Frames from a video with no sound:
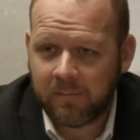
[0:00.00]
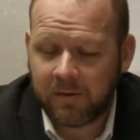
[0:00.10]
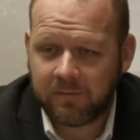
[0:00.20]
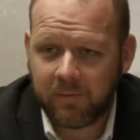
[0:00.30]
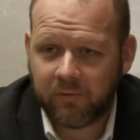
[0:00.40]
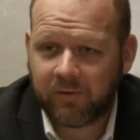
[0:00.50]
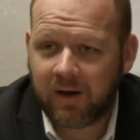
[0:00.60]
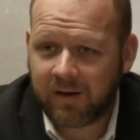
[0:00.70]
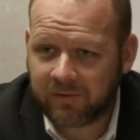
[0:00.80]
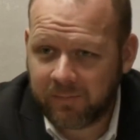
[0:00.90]
because most
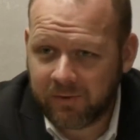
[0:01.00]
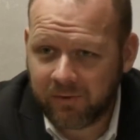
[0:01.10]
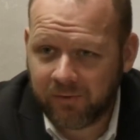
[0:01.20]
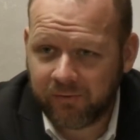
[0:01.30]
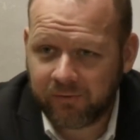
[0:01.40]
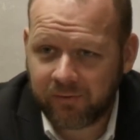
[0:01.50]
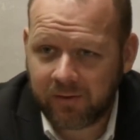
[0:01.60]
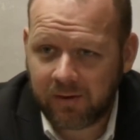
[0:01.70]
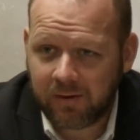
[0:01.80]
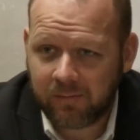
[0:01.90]
hospitals
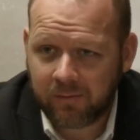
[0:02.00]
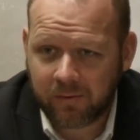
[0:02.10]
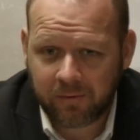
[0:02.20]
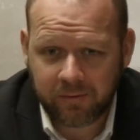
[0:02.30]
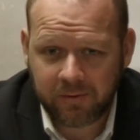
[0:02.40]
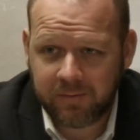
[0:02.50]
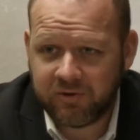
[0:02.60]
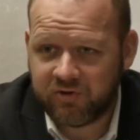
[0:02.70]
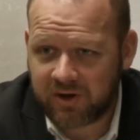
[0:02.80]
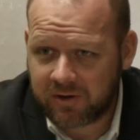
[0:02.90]
are going to be
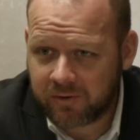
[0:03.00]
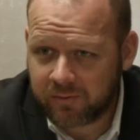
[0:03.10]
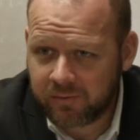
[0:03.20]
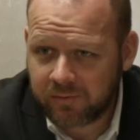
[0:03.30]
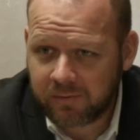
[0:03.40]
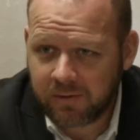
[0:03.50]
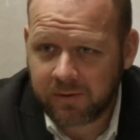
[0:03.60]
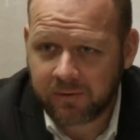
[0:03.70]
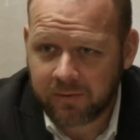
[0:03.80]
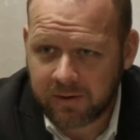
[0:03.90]
JACO
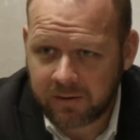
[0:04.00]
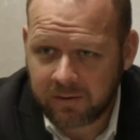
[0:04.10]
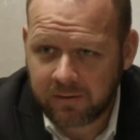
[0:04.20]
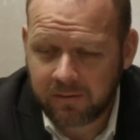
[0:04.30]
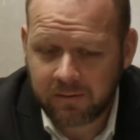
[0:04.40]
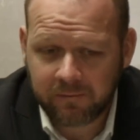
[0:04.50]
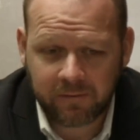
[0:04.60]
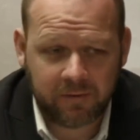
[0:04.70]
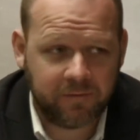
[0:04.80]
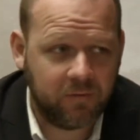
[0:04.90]
accredited.
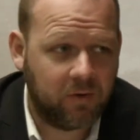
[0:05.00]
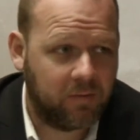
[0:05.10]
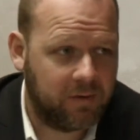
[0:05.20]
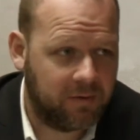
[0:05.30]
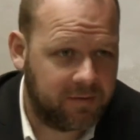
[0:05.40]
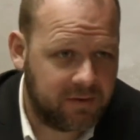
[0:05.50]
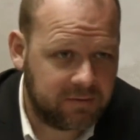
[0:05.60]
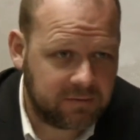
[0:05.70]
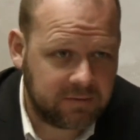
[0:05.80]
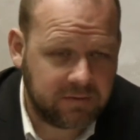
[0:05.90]
Very few home health
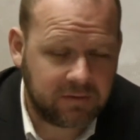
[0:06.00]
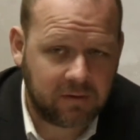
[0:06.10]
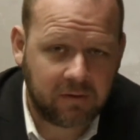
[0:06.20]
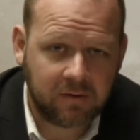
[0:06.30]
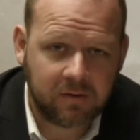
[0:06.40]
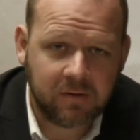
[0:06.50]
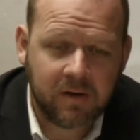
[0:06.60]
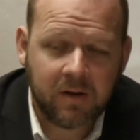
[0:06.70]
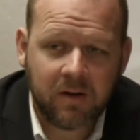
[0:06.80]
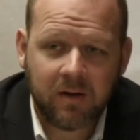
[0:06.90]
agencies are.
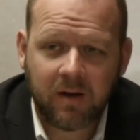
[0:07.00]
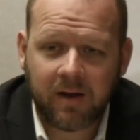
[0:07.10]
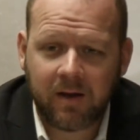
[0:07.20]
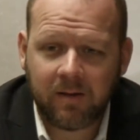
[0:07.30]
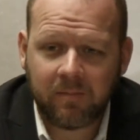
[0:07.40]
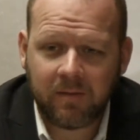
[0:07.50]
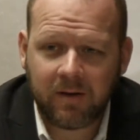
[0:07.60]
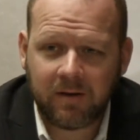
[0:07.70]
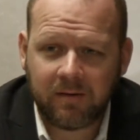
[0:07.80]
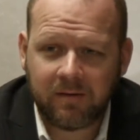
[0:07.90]

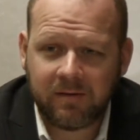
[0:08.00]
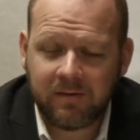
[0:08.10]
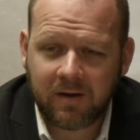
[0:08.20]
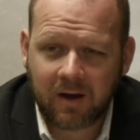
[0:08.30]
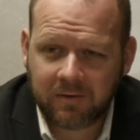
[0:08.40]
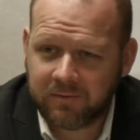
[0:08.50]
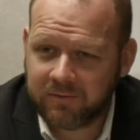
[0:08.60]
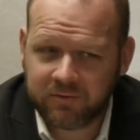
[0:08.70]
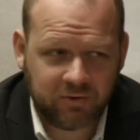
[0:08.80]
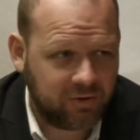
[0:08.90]
And
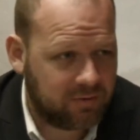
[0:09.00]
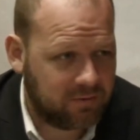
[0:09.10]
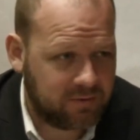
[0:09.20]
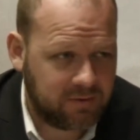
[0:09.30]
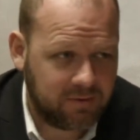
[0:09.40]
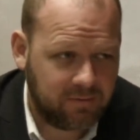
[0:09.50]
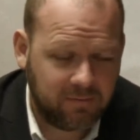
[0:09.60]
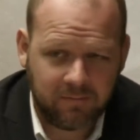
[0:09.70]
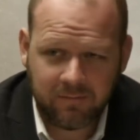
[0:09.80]
doctors generally,